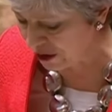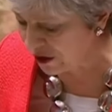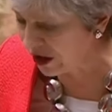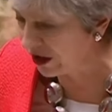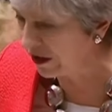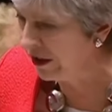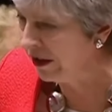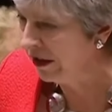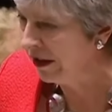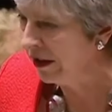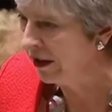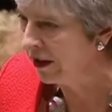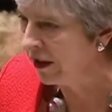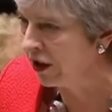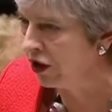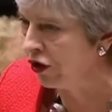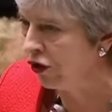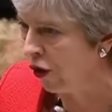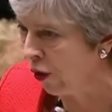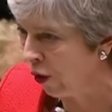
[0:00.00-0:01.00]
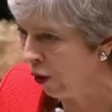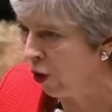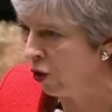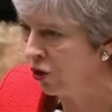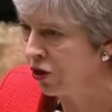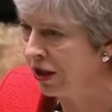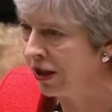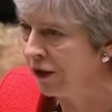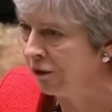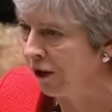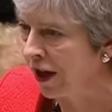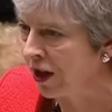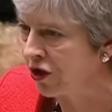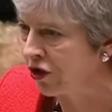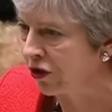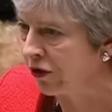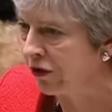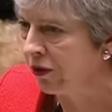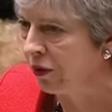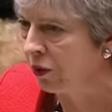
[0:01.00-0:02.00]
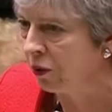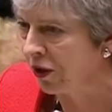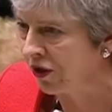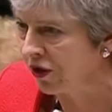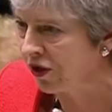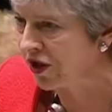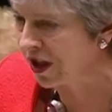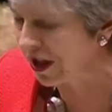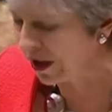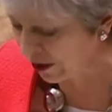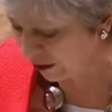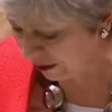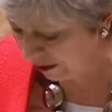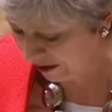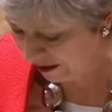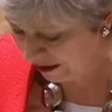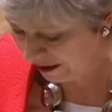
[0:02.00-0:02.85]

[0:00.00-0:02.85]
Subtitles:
Union in an orderly fashion with a deal.